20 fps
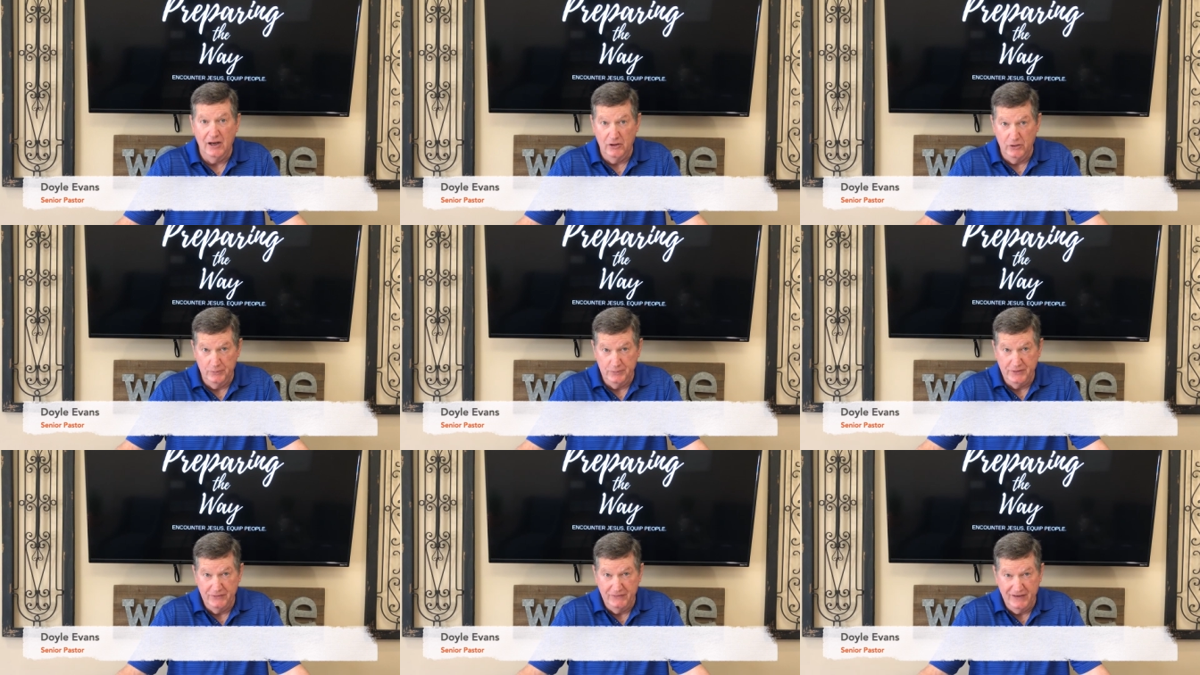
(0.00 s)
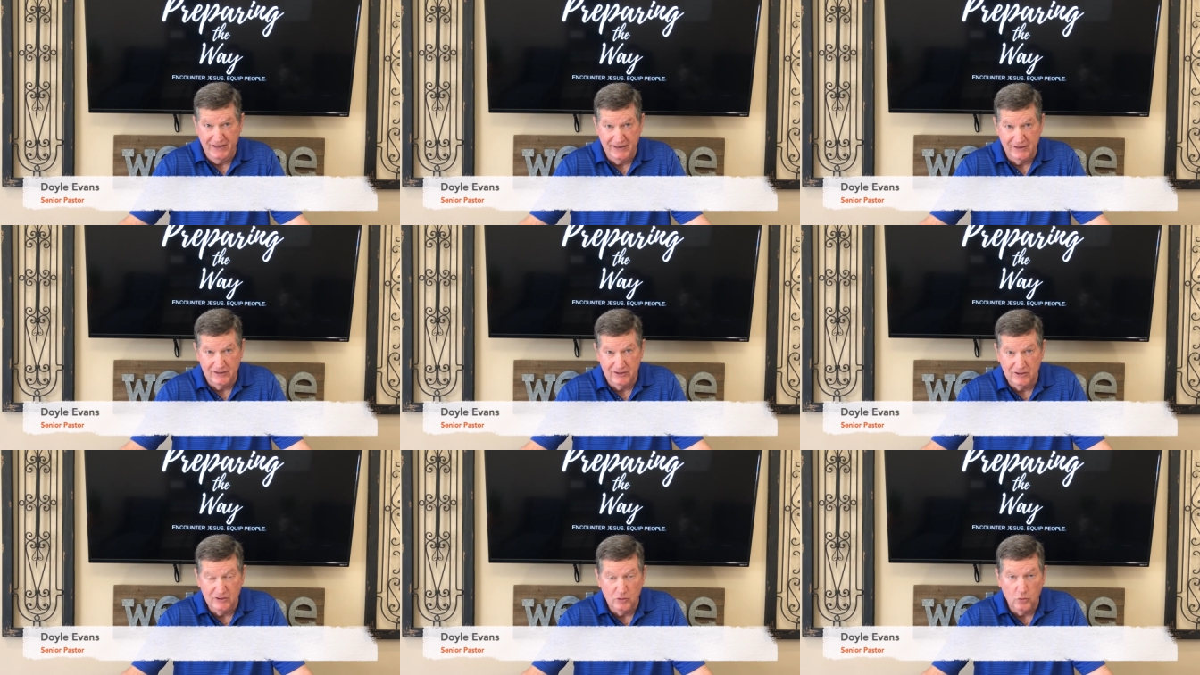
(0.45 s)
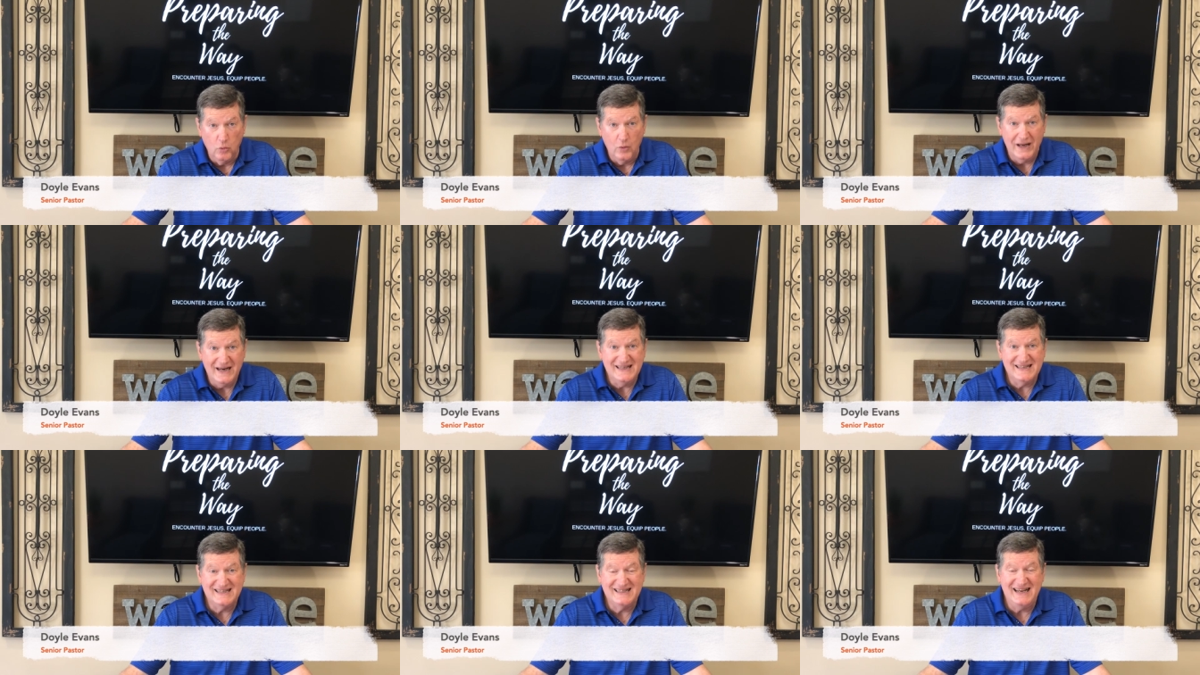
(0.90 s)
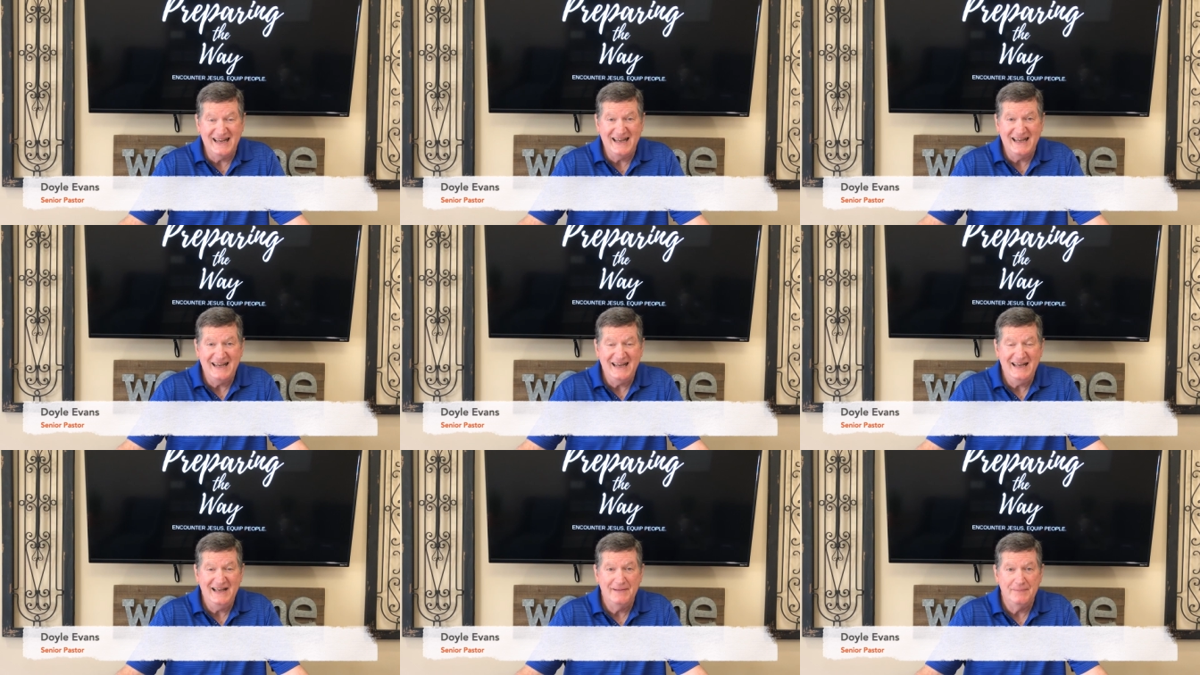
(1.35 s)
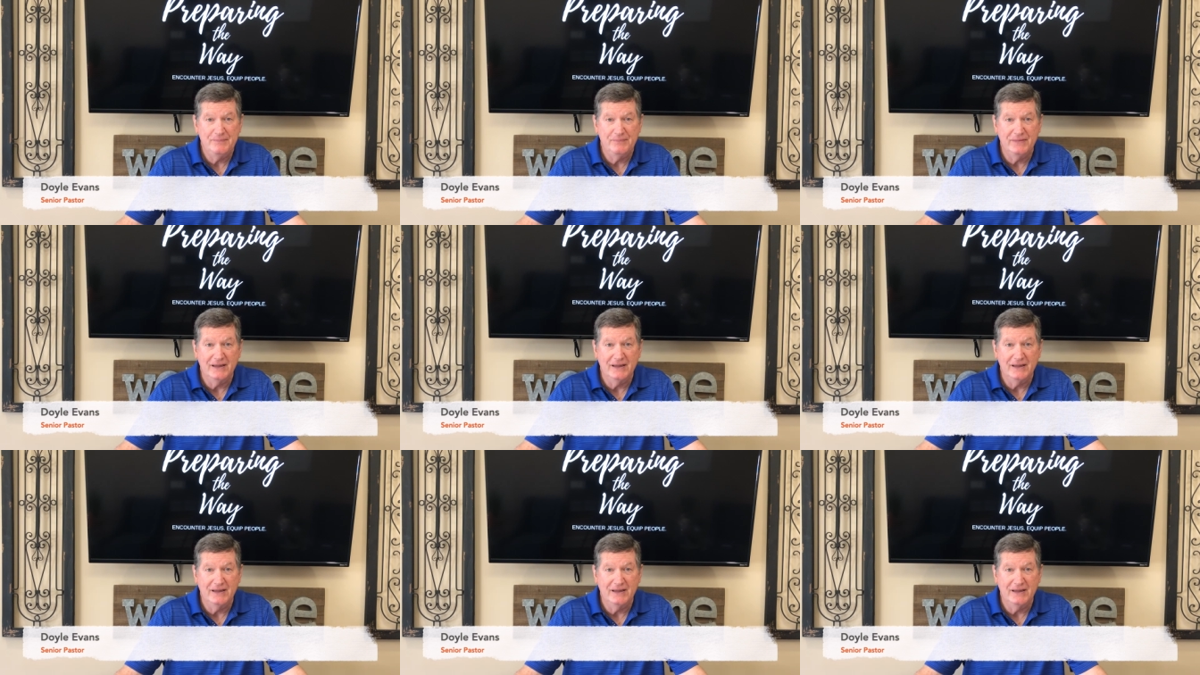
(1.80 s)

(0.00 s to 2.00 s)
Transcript: I hope you've had a good Wednesday.